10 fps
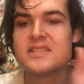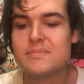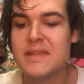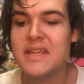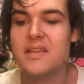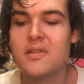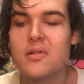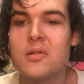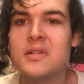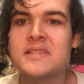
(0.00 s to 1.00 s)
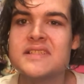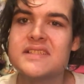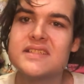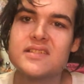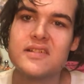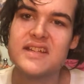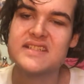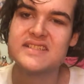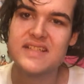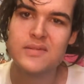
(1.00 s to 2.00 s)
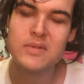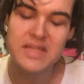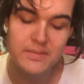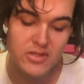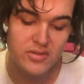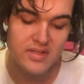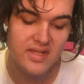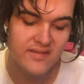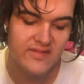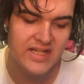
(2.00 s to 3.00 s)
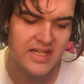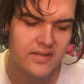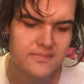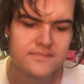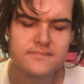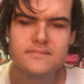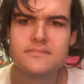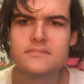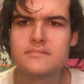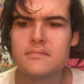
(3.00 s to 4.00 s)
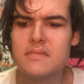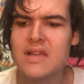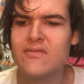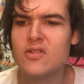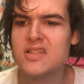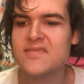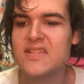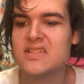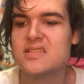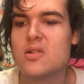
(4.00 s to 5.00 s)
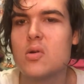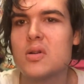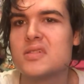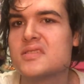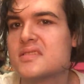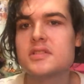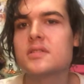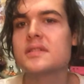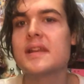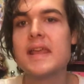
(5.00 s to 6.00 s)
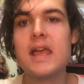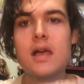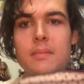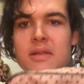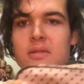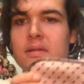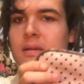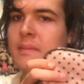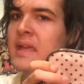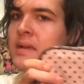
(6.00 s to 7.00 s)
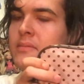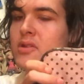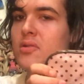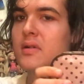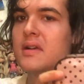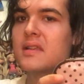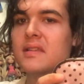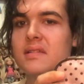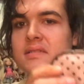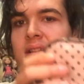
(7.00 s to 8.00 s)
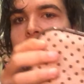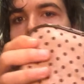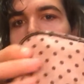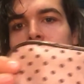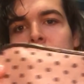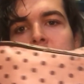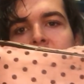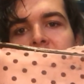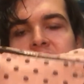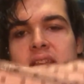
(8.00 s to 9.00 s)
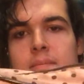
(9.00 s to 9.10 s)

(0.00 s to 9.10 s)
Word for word: it's me, Gorgeous Disgrace, and welcome to another video. My voice feels hoarse. So today I'll be doing a makeup tutorial using all the products